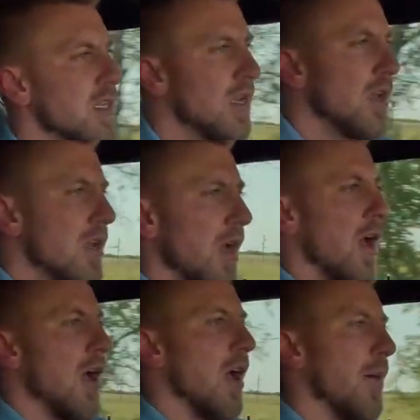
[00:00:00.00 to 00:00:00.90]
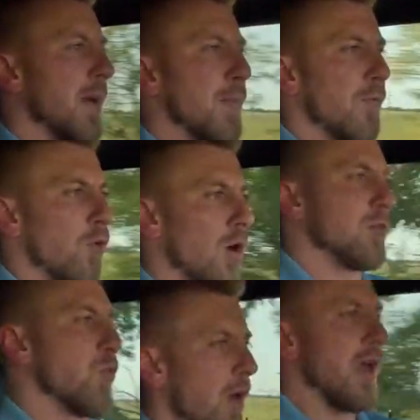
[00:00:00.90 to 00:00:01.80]
It
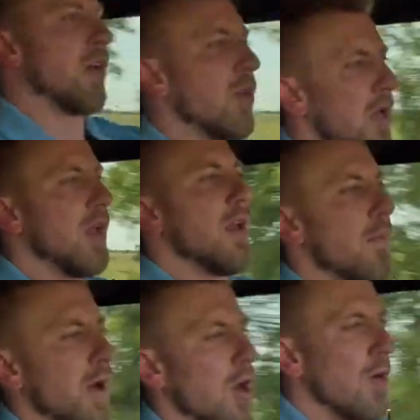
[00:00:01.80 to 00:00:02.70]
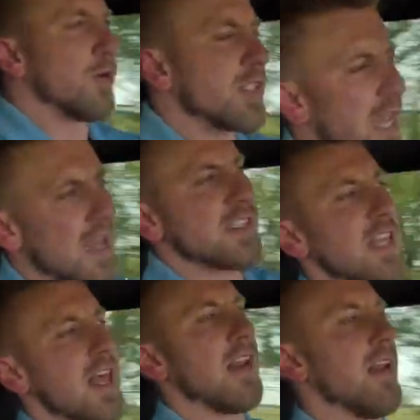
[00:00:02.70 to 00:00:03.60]
performs well, but it almost has
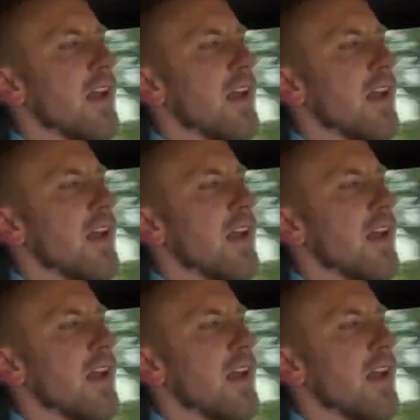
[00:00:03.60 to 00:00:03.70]
that,